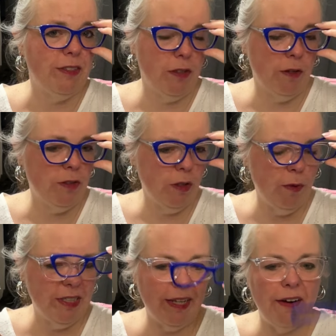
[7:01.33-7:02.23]
so those are the
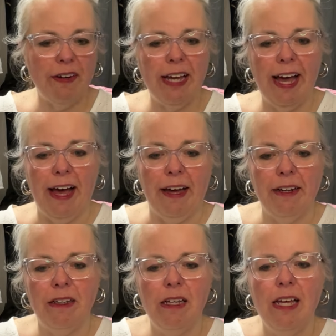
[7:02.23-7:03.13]
ones I already
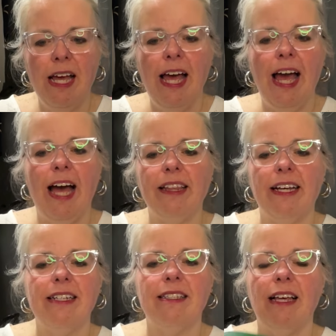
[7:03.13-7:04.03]
had. And
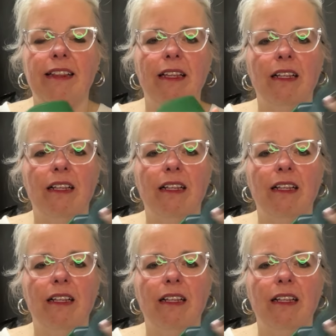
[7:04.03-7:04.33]
like I said,